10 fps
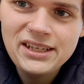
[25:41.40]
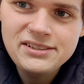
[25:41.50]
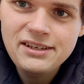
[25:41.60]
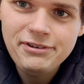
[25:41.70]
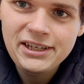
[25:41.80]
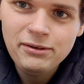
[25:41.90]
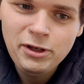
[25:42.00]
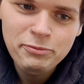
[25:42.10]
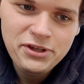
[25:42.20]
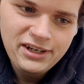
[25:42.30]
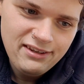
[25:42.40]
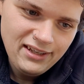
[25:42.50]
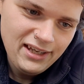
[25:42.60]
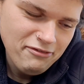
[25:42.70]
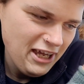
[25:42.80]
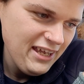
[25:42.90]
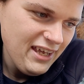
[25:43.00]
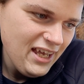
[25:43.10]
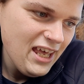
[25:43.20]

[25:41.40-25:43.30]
see if I come up with anything. If I